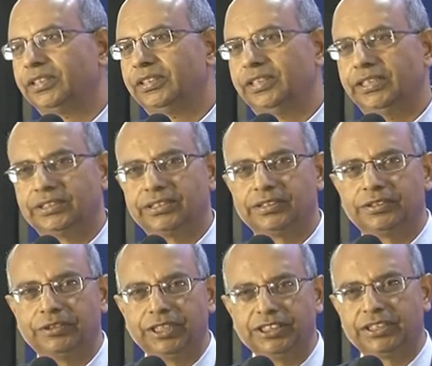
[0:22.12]
this
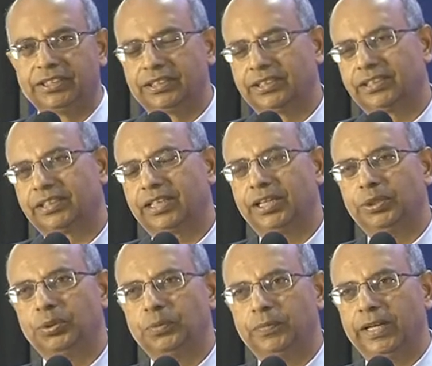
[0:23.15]
region can
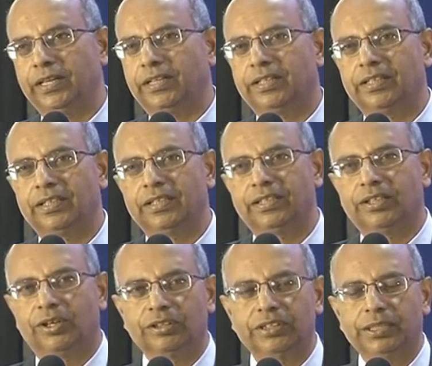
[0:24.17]
do well
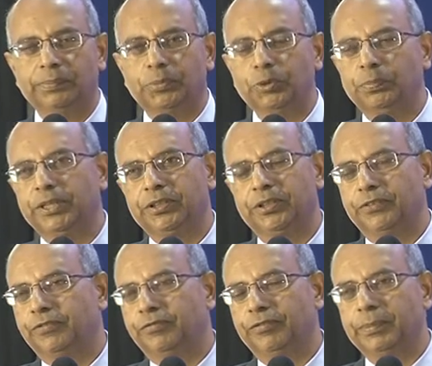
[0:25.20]
on the improvement of
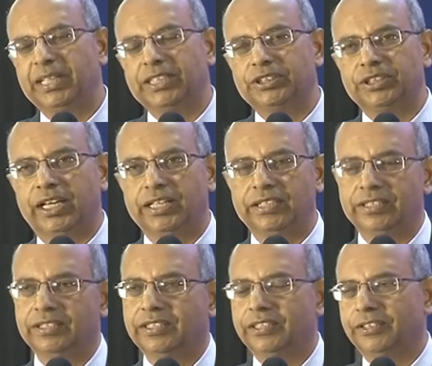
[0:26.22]
women and child
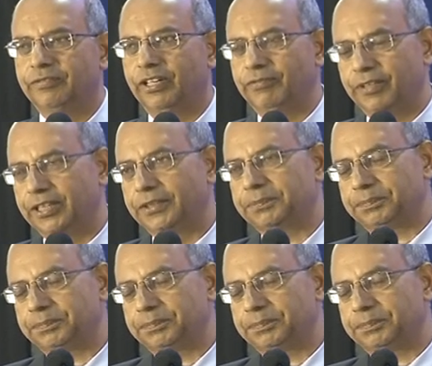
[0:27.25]
welfare.